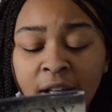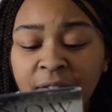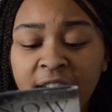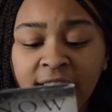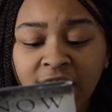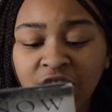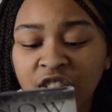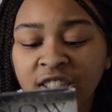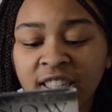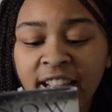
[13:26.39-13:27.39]
Finally,
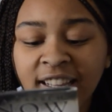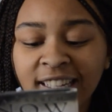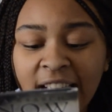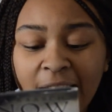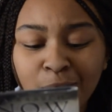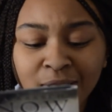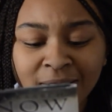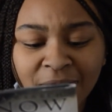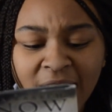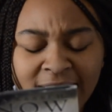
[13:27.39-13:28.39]
she's scaling towers
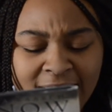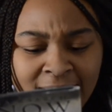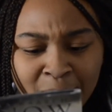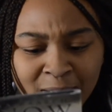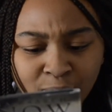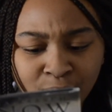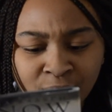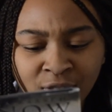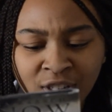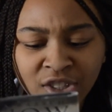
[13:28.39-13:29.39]
and fighting enemy
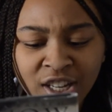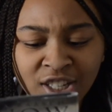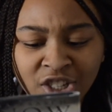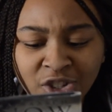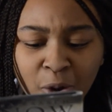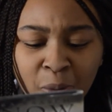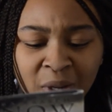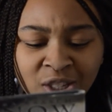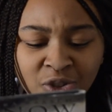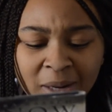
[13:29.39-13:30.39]
soldiers just as she's
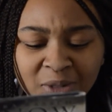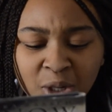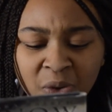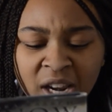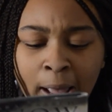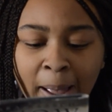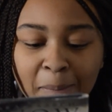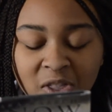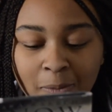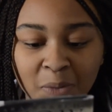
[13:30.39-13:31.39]
always dreamed she would,
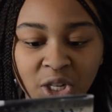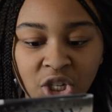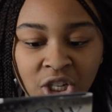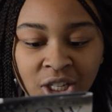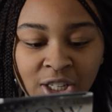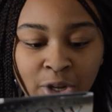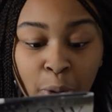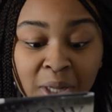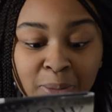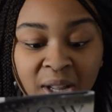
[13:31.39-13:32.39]
but the mission doesn't
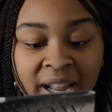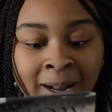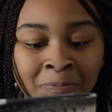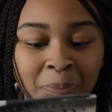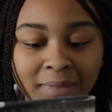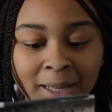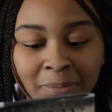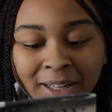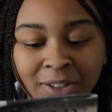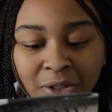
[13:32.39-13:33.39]
go as planned. And
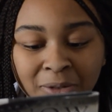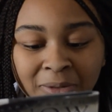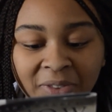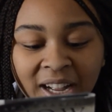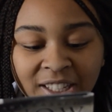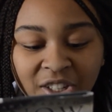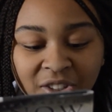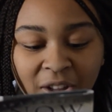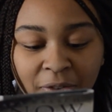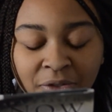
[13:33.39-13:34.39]
Mira soon finds
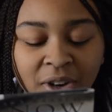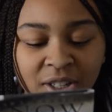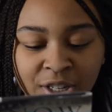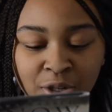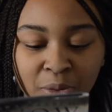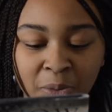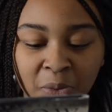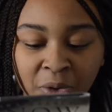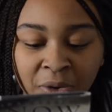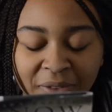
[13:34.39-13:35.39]
herself thrust into a
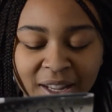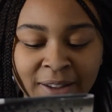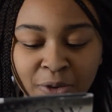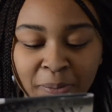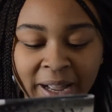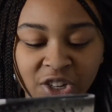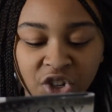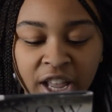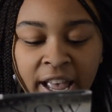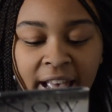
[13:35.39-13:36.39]
world of evil
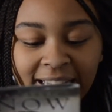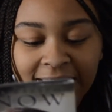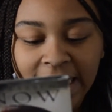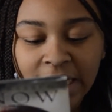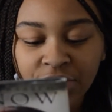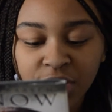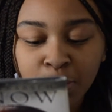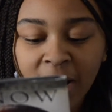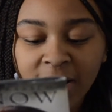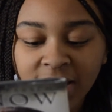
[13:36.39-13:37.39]
magic and dangerous
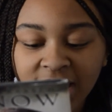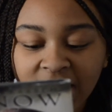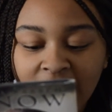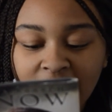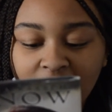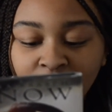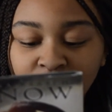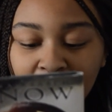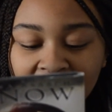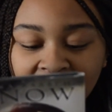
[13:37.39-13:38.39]
politics, and
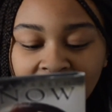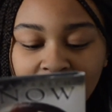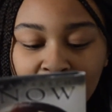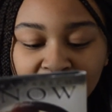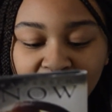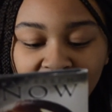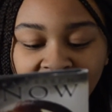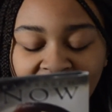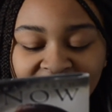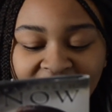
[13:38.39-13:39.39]
ultimately comes to
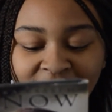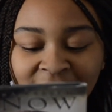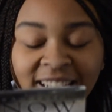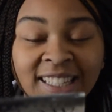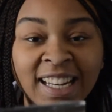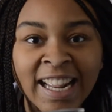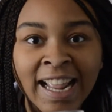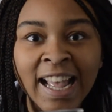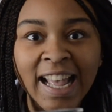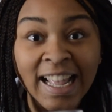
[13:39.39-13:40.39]
realize that her destiny
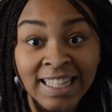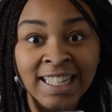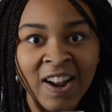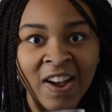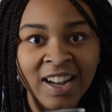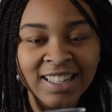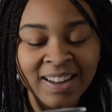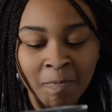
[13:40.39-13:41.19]
is not,